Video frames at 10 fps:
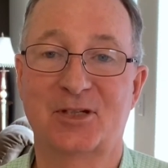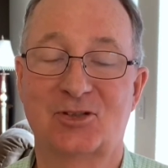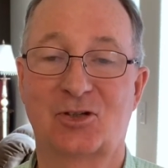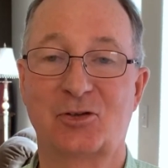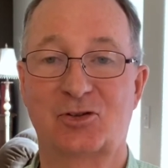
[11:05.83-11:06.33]

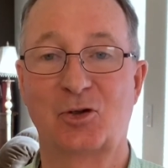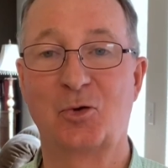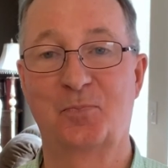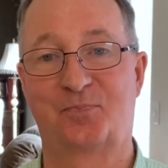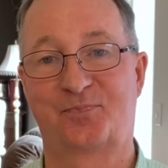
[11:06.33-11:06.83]

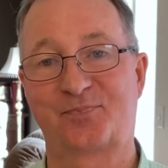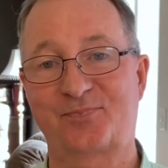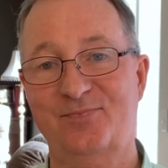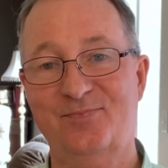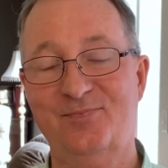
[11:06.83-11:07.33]
So
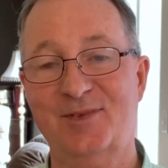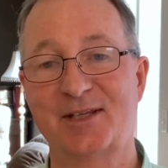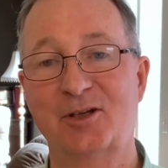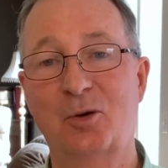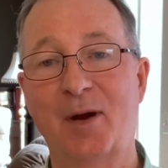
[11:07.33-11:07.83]

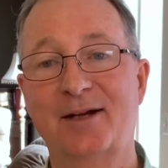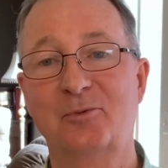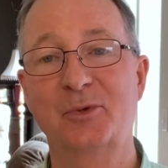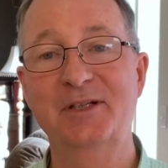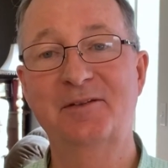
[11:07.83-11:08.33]
you go back
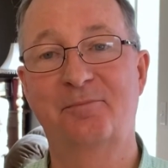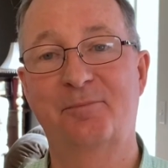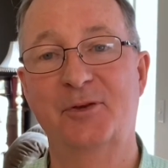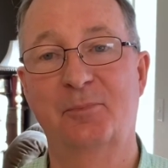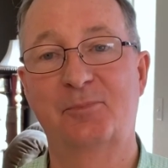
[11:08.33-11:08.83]
and read
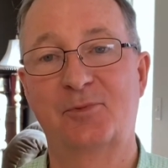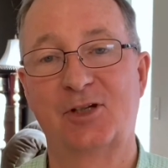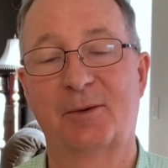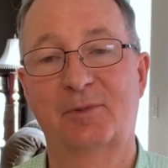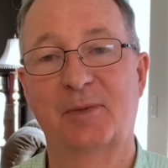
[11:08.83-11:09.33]
the
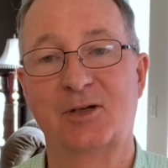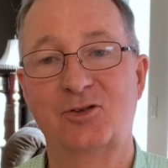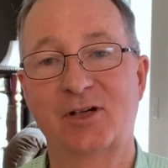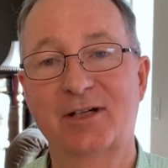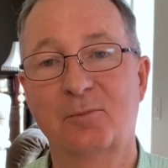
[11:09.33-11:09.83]
chapter about
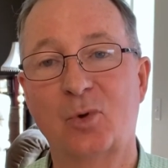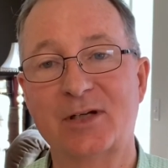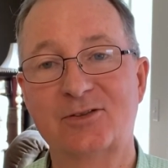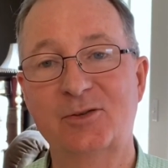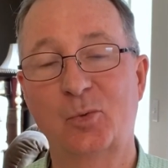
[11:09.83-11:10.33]
Jacob
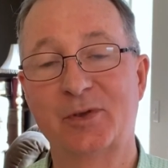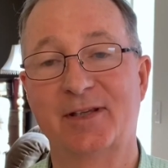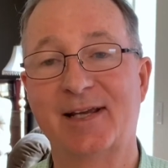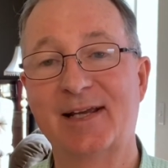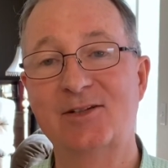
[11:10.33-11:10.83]
wrestling with
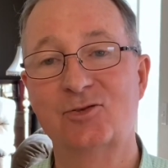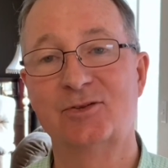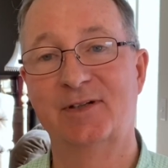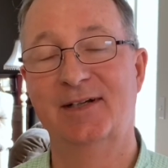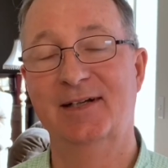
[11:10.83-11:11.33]
the angel.